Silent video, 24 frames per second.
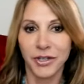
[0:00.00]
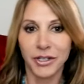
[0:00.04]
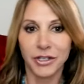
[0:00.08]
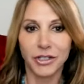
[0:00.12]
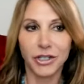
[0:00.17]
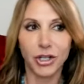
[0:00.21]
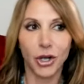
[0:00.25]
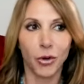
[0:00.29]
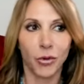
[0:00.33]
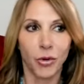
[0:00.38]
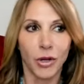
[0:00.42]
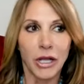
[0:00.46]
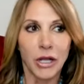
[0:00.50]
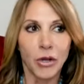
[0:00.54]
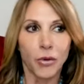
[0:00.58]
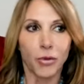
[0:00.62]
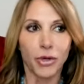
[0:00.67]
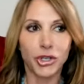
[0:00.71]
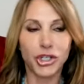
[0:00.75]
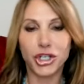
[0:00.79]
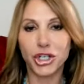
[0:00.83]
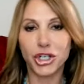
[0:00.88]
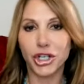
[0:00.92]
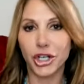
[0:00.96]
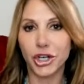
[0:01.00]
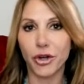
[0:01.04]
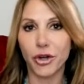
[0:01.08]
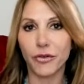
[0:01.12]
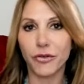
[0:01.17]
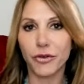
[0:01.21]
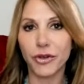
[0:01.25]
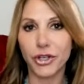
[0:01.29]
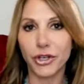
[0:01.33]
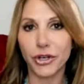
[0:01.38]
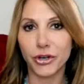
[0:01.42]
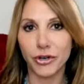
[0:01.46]
So once you get over
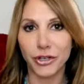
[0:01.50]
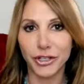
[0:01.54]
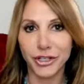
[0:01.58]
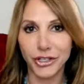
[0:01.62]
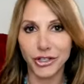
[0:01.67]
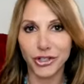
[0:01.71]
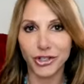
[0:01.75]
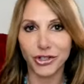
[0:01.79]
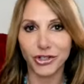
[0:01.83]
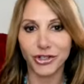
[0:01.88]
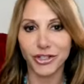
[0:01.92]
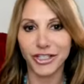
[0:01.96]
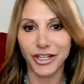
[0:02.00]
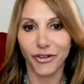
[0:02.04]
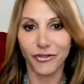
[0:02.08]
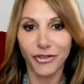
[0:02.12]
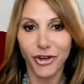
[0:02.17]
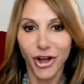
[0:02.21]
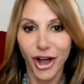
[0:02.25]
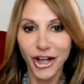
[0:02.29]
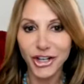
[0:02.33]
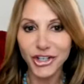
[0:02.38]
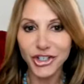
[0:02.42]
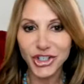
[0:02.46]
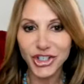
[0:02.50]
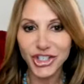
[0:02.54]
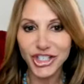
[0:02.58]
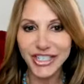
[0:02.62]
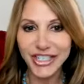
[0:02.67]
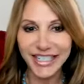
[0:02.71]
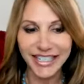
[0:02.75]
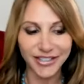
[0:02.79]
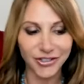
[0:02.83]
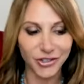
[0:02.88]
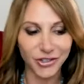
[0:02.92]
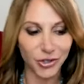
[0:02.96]
your initial
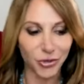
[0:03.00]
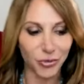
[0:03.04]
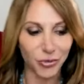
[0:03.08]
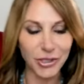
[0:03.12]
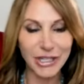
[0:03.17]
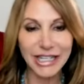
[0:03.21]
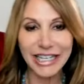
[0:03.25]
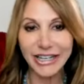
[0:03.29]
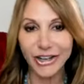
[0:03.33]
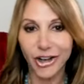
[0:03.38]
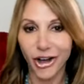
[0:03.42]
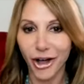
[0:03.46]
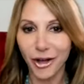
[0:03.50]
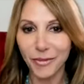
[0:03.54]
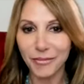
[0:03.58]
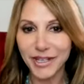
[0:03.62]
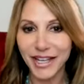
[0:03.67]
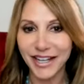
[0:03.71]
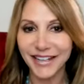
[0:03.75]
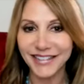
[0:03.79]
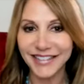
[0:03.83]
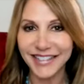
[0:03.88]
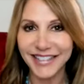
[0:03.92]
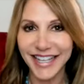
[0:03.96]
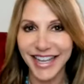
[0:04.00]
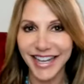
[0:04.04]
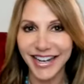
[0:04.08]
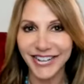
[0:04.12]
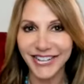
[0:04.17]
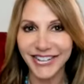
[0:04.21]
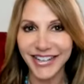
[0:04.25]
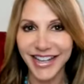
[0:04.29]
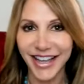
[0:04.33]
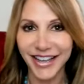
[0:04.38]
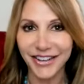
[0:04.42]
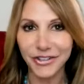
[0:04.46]
self-consciousness, you really calm down,
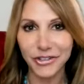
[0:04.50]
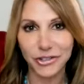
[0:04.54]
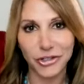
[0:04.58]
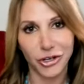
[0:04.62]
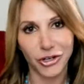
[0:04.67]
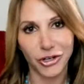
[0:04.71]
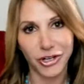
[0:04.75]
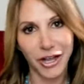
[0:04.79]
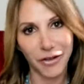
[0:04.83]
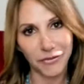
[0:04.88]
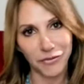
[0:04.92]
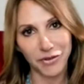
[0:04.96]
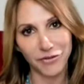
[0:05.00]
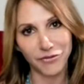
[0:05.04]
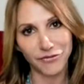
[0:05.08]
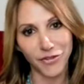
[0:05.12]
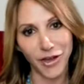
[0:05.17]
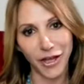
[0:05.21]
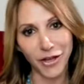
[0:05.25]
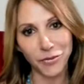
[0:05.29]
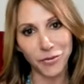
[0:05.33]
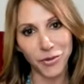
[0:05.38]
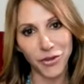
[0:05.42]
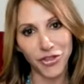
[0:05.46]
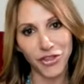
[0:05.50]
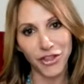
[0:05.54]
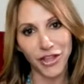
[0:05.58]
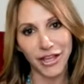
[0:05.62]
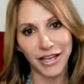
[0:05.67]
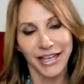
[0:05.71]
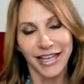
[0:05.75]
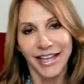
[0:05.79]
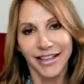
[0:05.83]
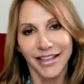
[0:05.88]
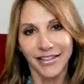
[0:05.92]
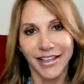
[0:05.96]
settle down, and start having fun with
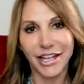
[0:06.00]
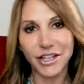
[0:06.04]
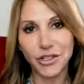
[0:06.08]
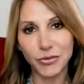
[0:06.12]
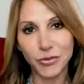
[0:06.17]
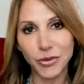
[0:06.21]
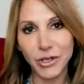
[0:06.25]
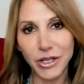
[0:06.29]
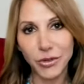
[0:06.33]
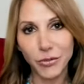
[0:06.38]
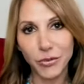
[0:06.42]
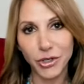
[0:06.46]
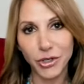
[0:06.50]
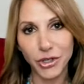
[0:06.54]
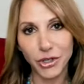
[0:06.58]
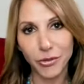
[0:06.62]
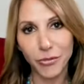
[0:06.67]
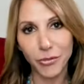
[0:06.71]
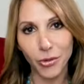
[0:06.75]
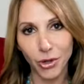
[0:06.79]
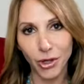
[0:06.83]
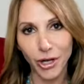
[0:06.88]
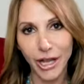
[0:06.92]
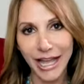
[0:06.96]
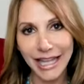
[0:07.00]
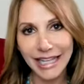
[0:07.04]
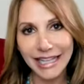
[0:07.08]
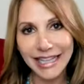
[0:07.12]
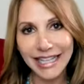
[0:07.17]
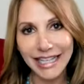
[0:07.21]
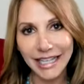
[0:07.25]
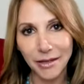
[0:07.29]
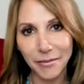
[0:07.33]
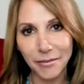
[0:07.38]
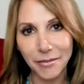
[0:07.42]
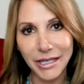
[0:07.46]
it. That's really when you're more
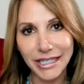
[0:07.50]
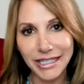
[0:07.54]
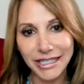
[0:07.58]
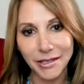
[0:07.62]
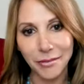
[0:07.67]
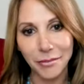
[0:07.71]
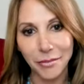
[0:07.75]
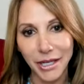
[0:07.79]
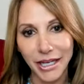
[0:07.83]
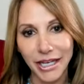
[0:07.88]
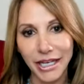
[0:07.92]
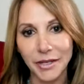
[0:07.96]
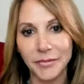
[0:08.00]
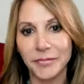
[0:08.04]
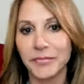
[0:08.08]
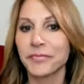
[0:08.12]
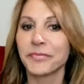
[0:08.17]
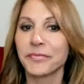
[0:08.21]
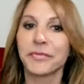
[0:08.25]
likely to meet somebody.